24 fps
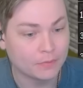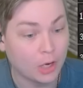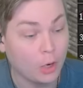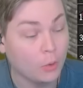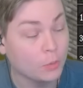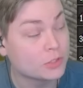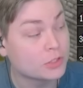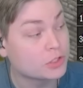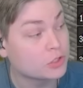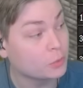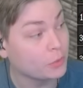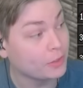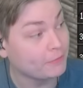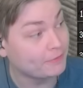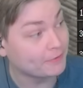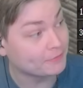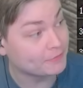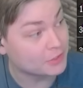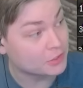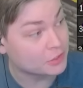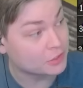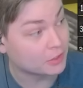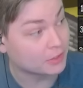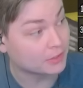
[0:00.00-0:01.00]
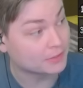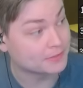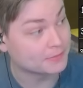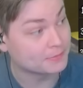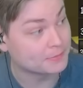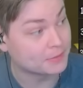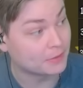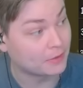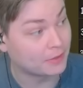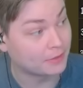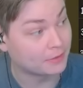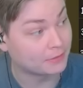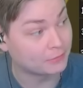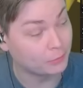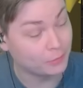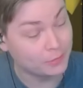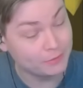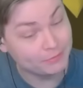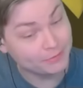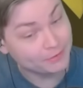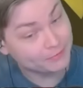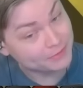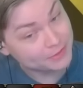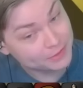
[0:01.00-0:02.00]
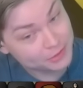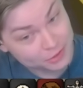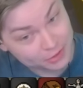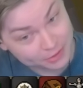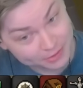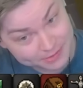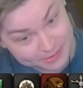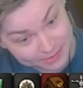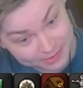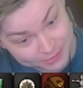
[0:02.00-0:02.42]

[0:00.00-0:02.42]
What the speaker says: Oh, it's 350 shards. I'm sorry. 350 shards,